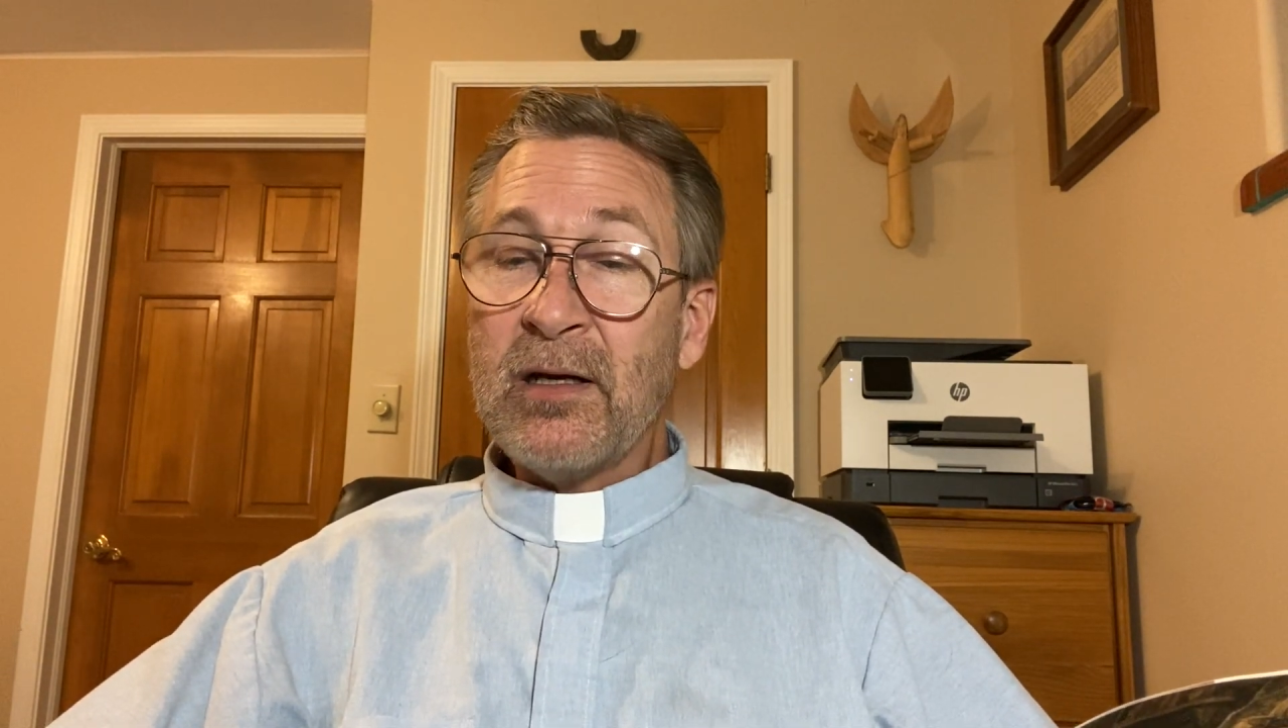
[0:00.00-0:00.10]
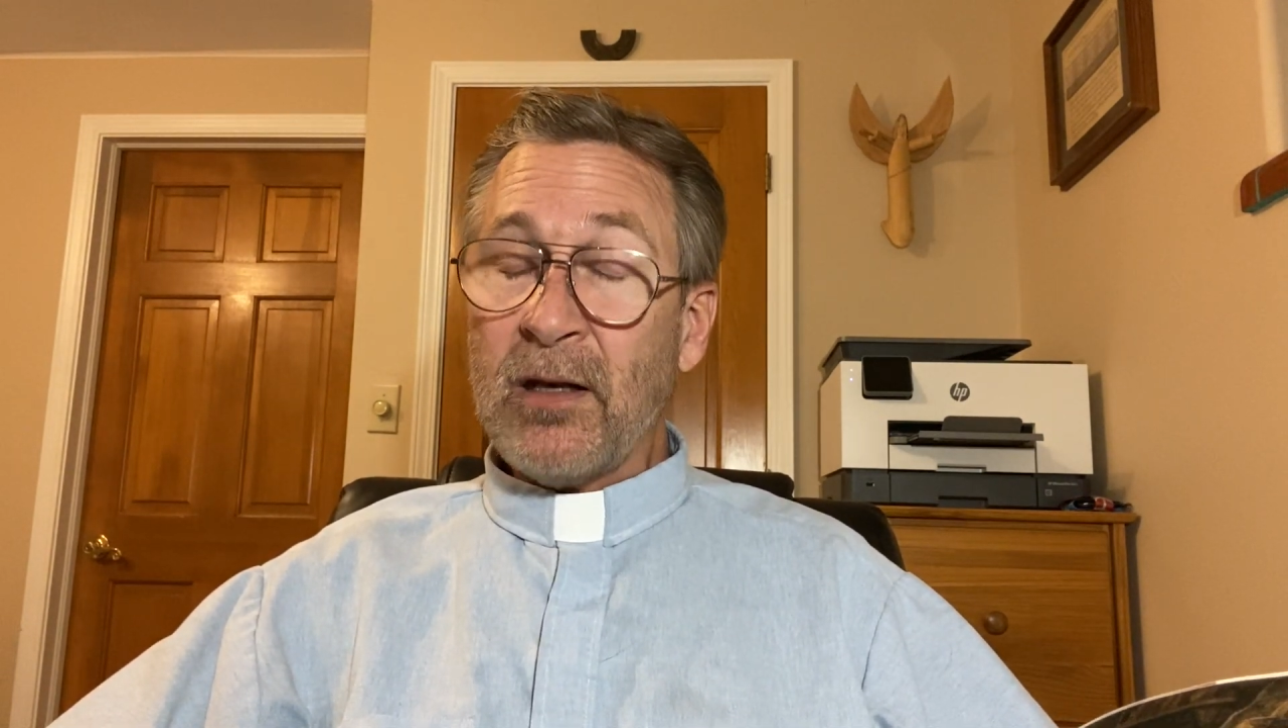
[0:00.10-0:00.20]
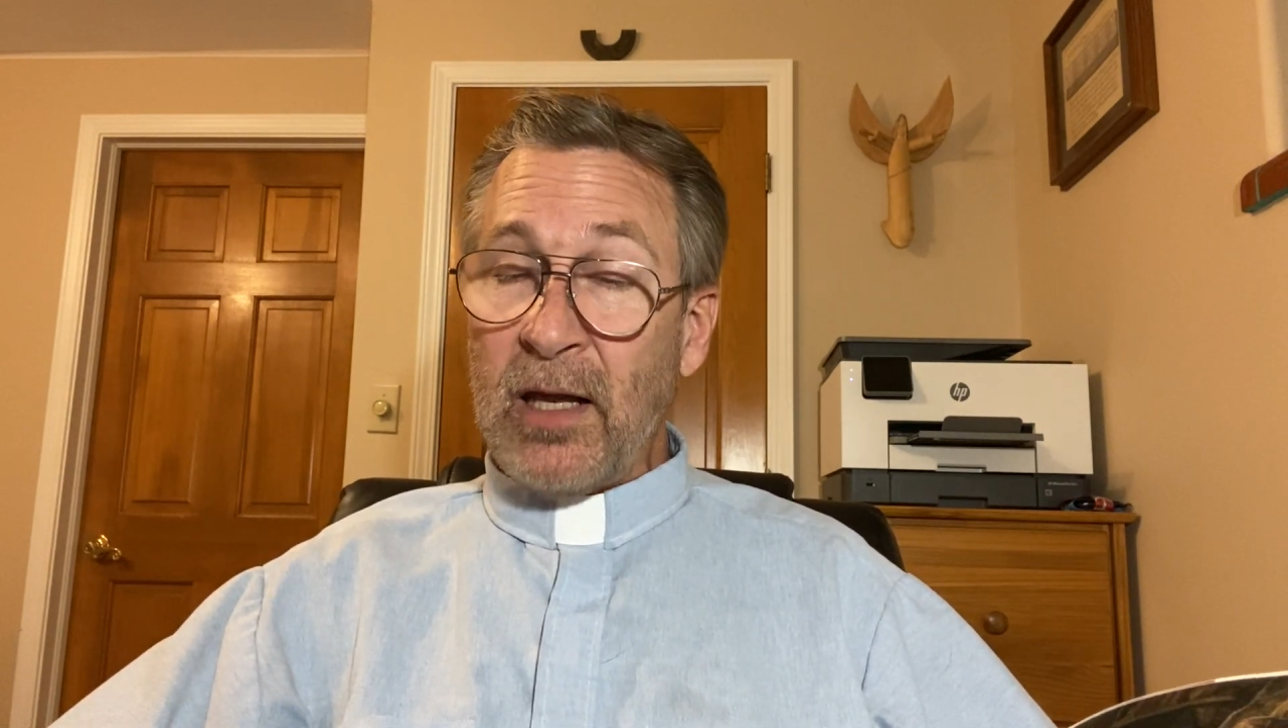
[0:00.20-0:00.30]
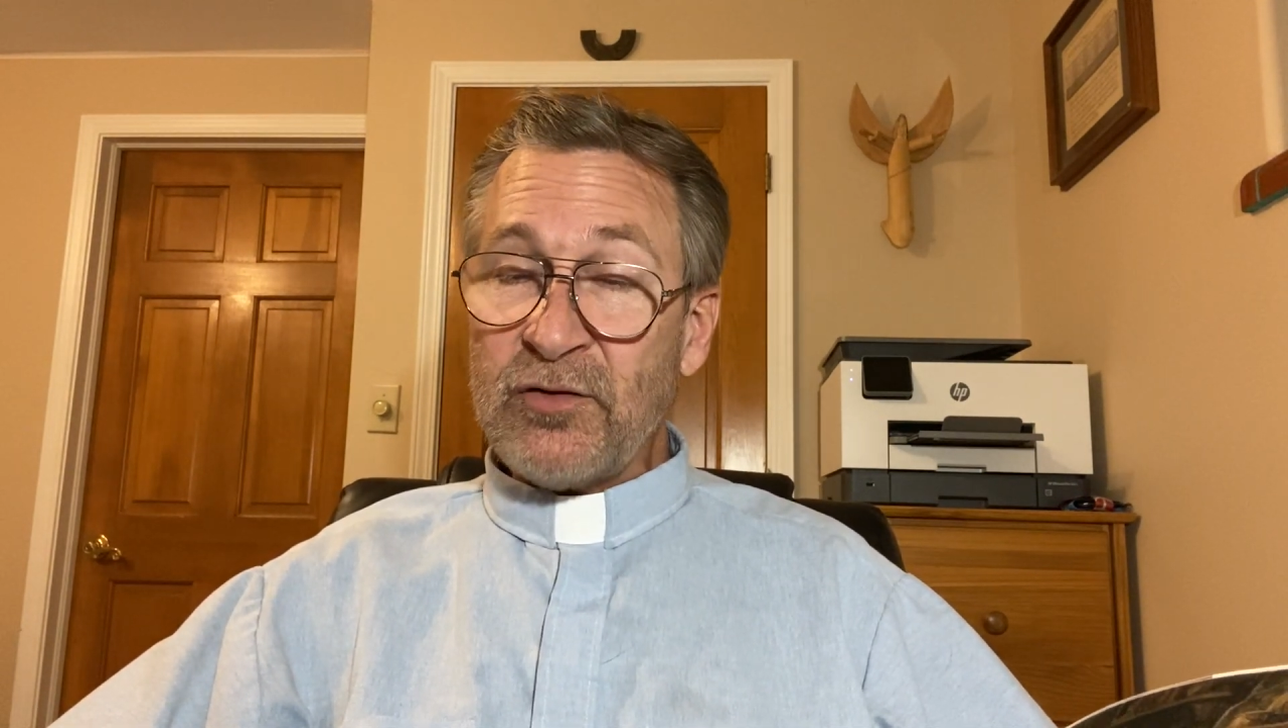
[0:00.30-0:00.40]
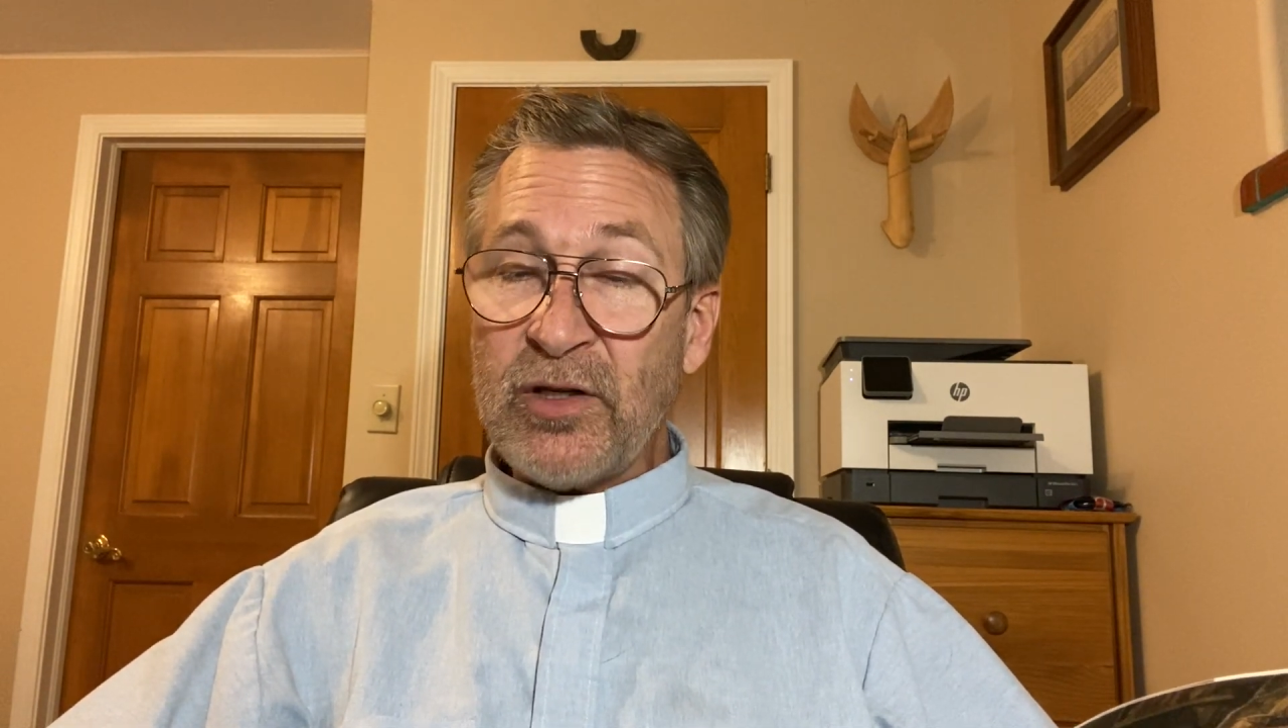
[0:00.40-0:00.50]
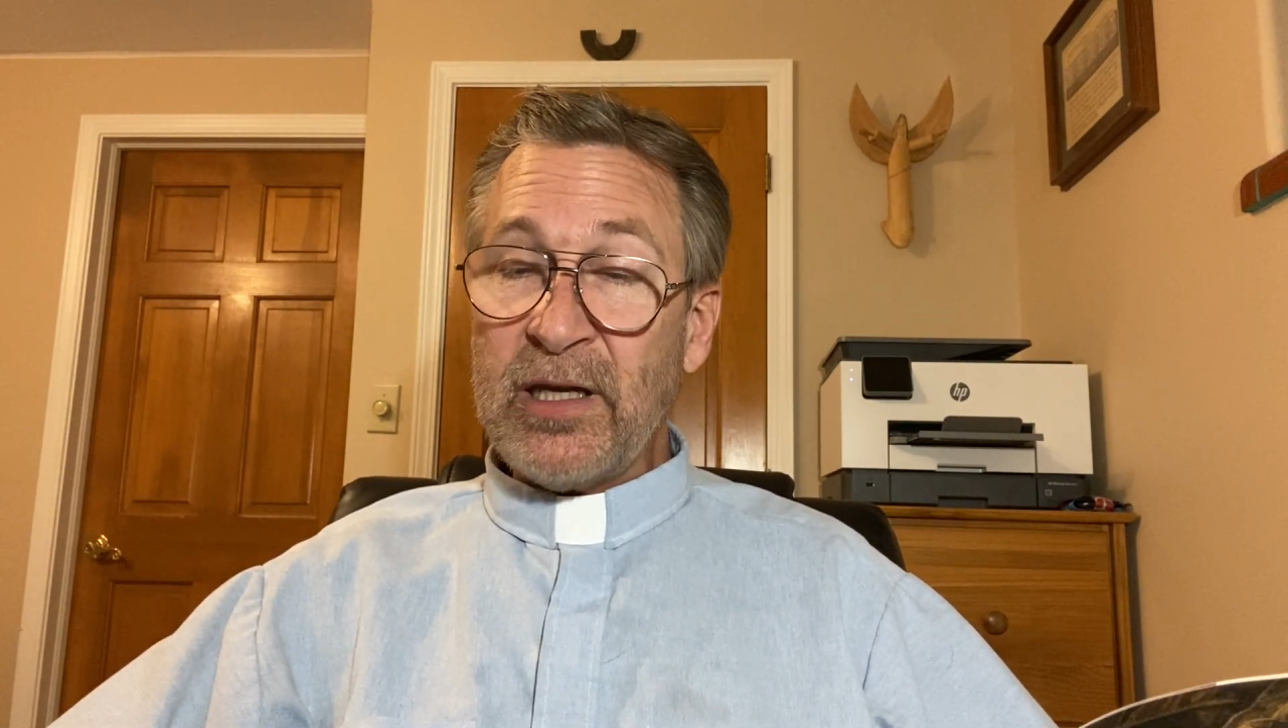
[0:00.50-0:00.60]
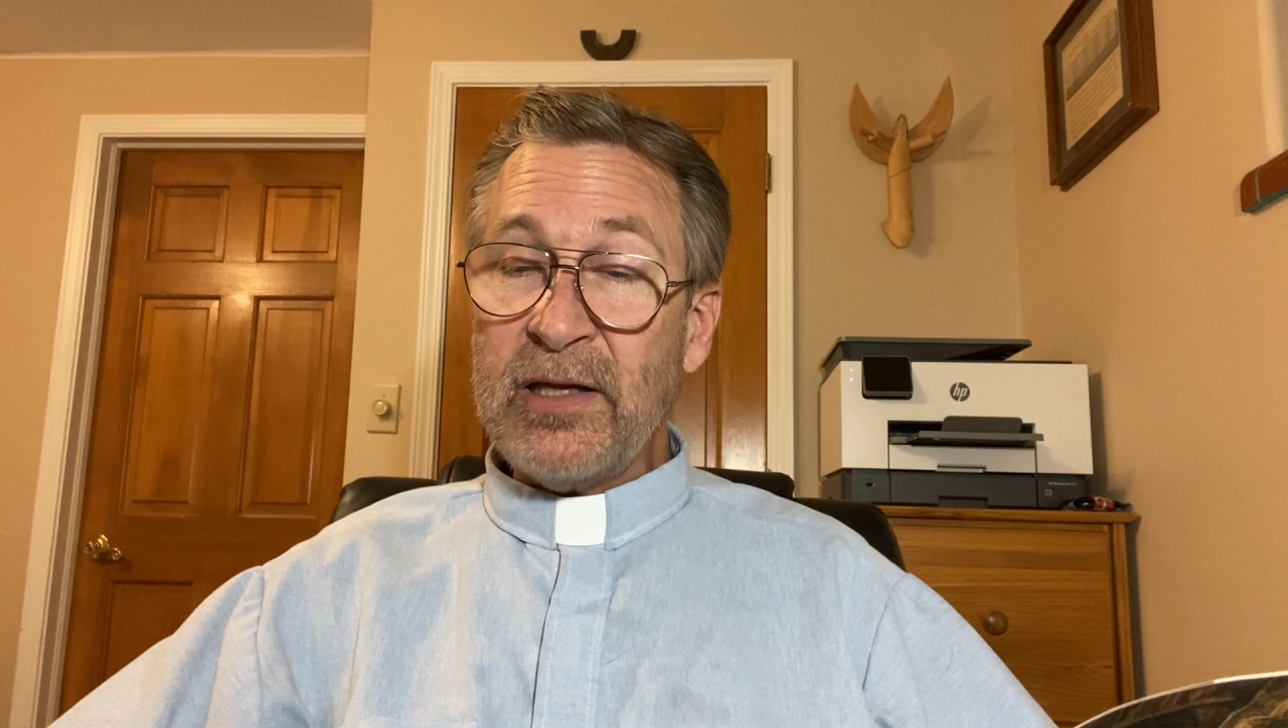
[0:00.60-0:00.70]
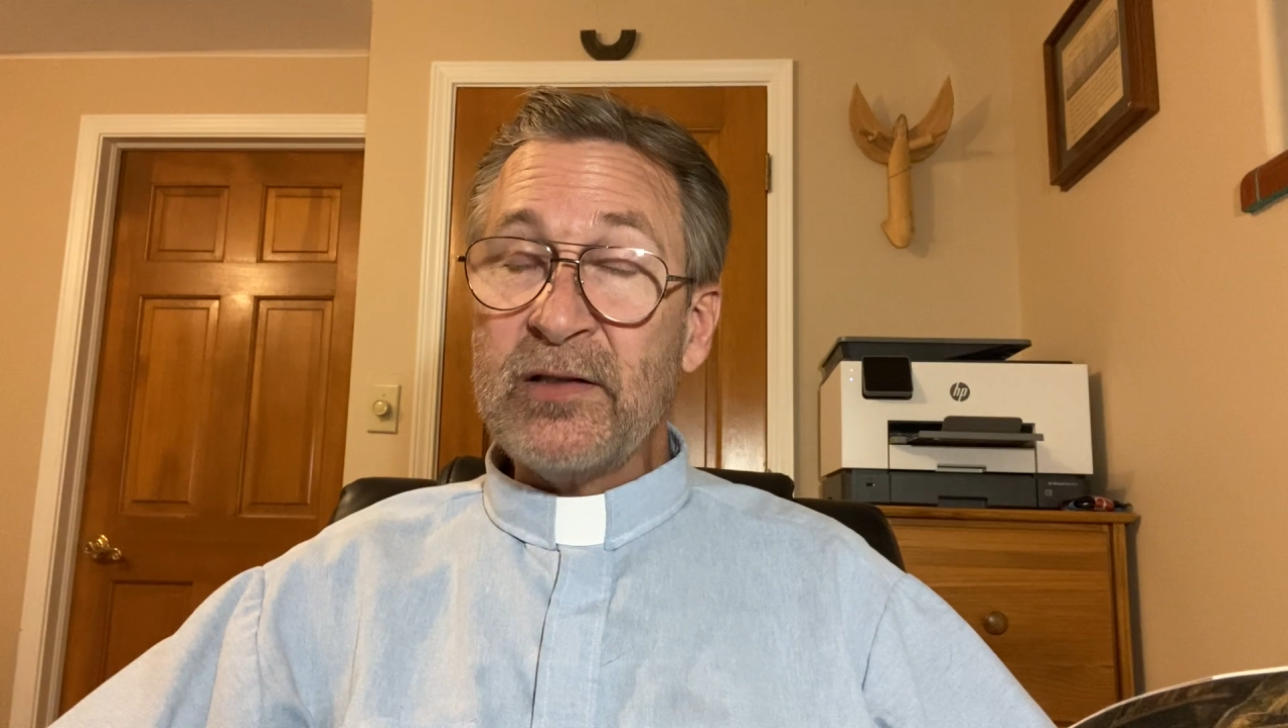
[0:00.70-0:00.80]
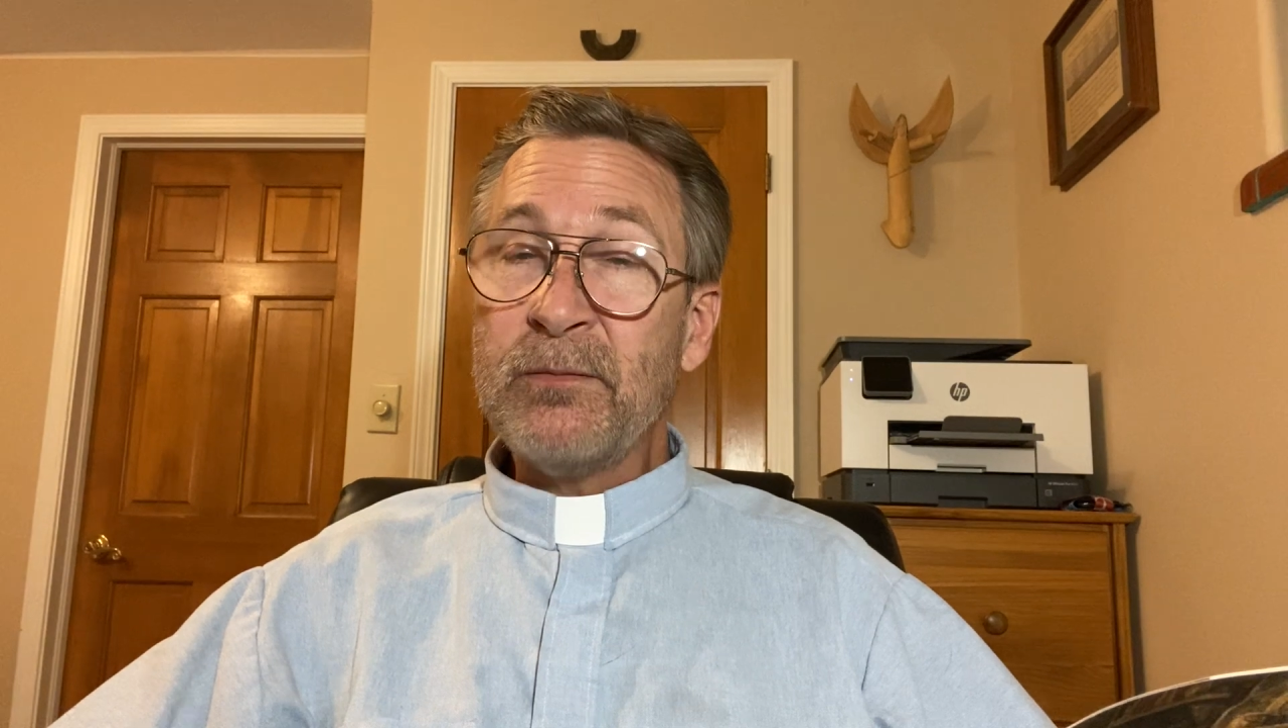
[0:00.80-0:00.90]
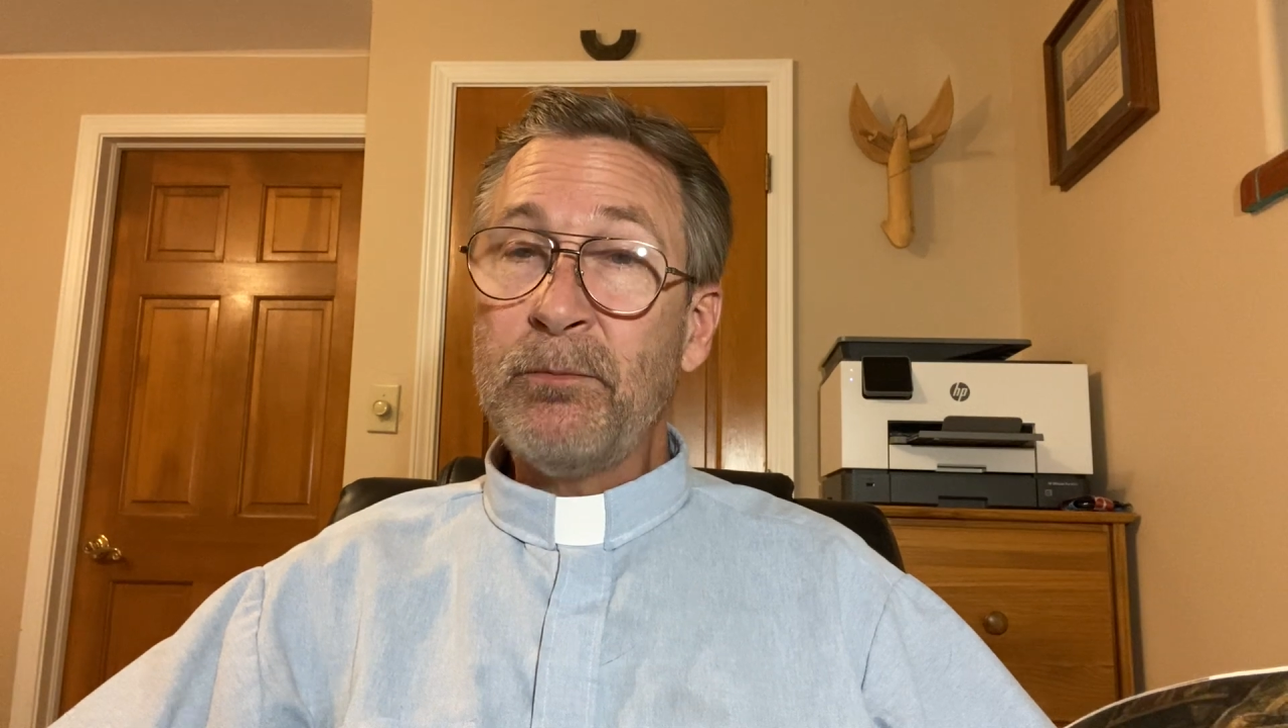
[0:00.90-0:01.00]
clutching
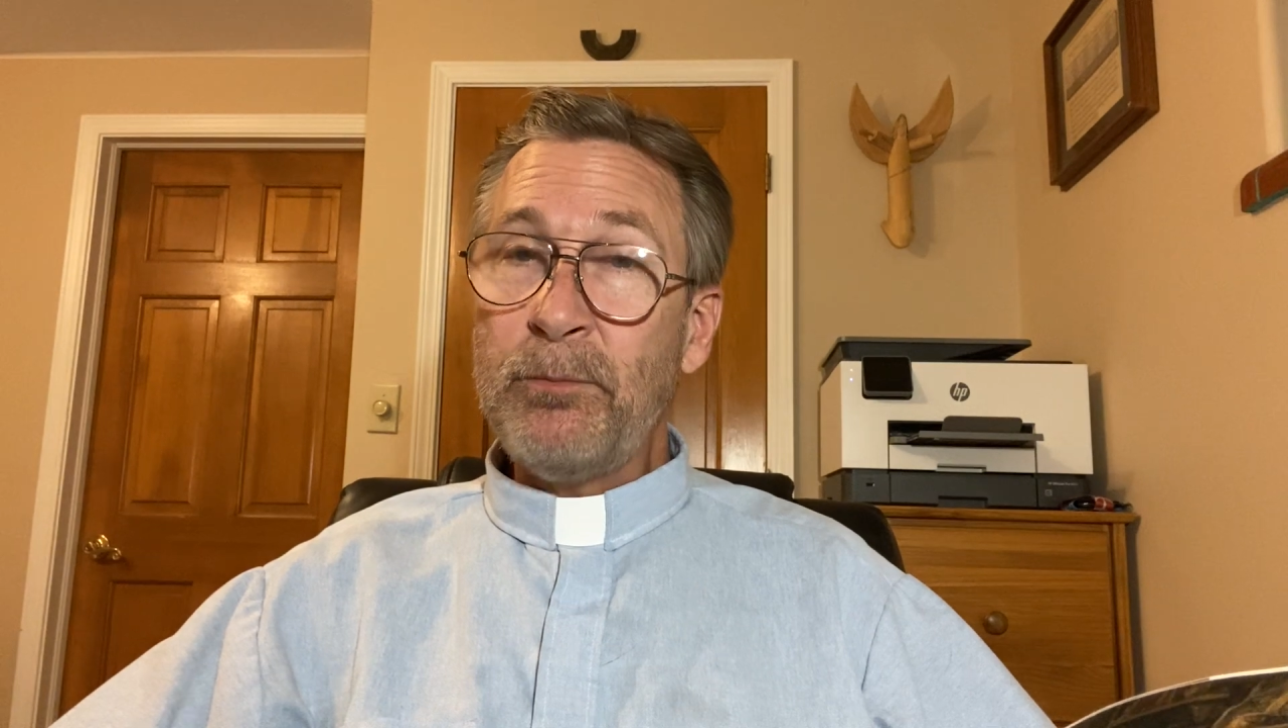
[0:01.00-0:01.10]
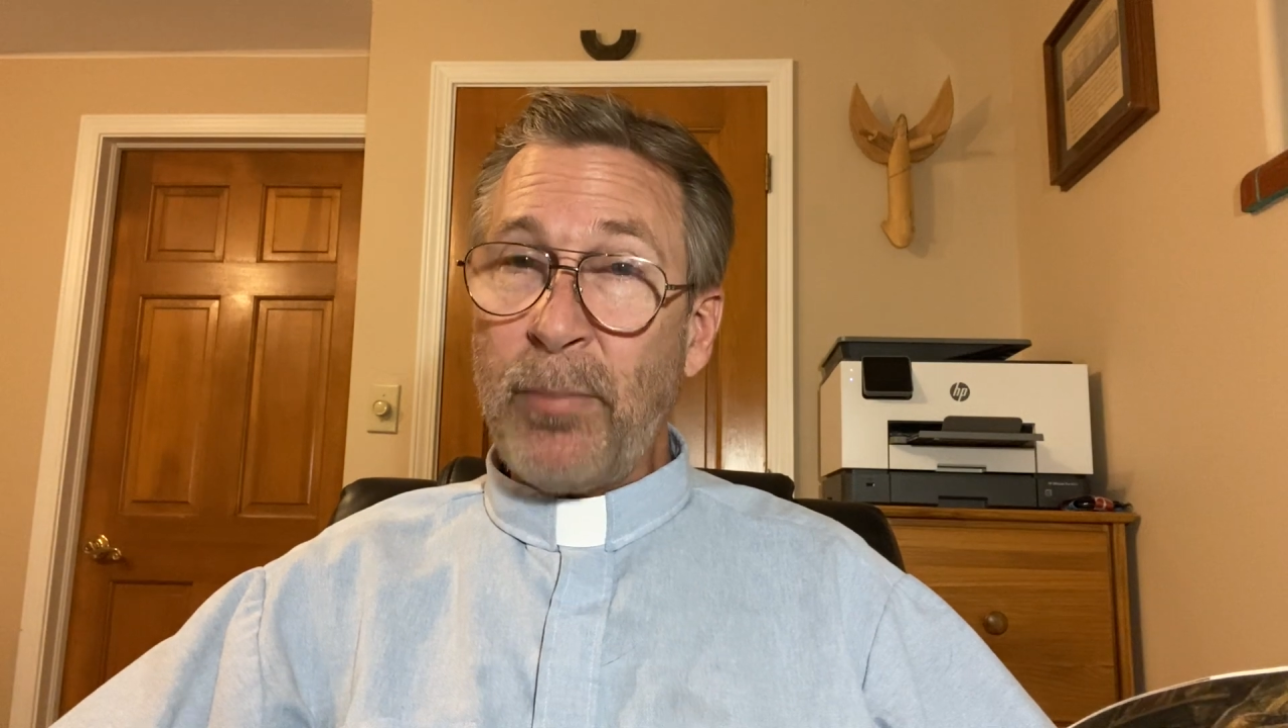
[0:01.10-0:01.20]
his